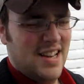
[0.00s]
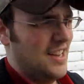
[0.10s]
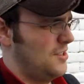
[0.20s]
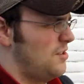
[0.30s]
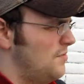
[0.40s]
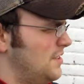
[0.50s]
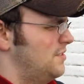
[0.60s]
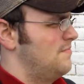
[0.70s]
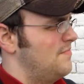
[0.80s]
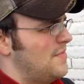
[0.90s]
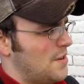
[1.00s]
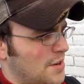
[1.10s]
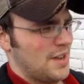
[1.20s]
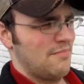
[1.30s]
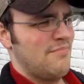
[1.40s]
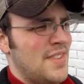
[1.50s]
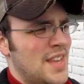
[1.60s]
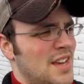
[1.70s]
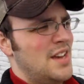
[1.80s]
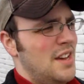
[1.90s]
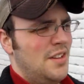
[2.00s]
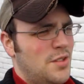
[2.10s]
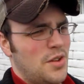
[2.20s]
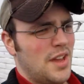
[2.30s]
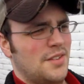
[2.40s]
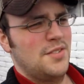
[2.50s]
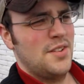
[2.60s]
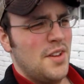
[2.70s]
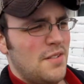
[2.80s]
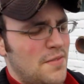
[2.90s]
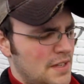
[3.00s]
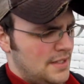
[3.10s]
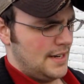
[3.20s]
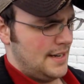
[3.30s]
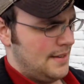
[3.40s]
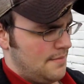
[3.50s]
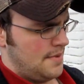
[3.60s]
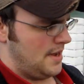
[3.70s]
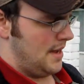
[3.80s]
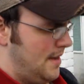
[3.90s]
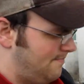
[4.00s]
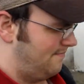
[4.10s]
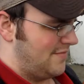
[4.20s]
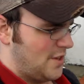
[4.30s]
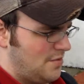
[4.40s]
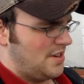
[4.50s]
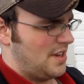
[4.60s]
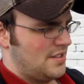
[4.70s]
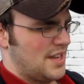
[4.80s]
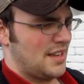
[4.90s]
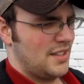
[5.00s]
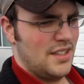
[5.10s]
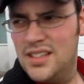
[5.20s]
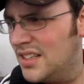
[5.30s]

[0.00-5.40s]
As always. Okay. So yes, fun tonight. Don't exactly...